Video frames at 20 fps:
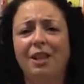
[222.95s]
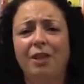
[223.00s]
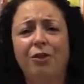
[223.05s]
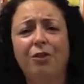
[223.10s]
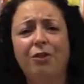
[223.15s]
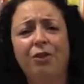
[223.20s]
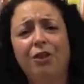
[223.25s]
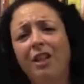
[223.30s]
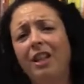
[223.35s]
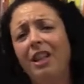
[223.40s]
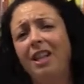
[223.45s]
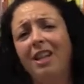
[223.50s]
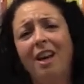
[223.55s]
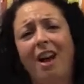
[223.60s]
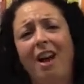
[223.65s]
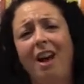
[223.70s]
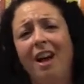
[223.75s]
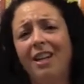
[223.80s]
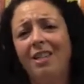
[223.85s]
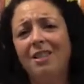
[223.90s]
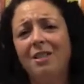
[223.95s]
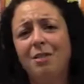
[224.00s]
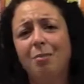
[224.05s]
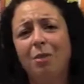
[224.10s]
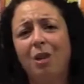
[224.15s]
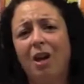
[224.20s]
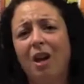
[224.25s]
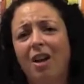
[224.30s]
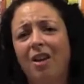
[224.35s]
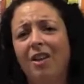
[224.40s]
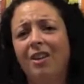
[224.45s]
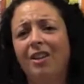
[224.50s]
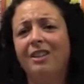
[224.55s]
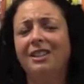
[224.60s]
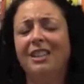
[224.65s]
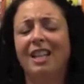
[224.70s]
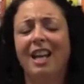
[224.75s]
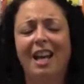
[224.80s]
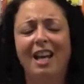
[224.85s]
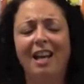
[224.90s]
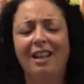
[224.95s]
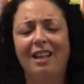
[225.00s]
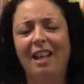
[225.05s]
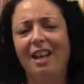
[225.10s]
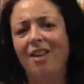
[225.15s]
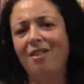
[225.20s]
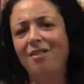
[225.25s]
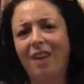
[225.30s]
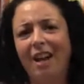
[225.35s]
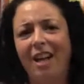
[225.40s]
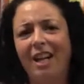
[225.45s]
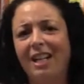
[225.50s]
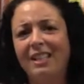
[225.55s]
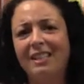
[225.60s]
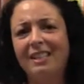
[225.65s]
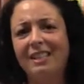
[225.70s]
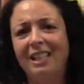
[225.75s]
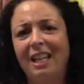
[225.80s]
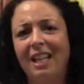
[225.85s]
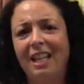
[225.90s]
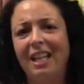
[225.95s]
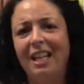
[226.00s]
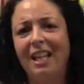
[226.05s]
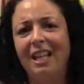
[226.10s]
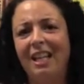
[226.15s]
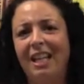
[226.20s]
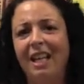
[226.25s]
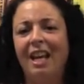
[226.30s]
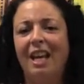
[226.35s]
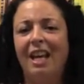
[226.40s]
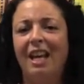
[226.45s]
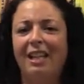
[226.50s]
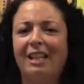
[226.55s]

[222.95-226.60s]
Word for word: They're really kind to bloggers. They invite us in.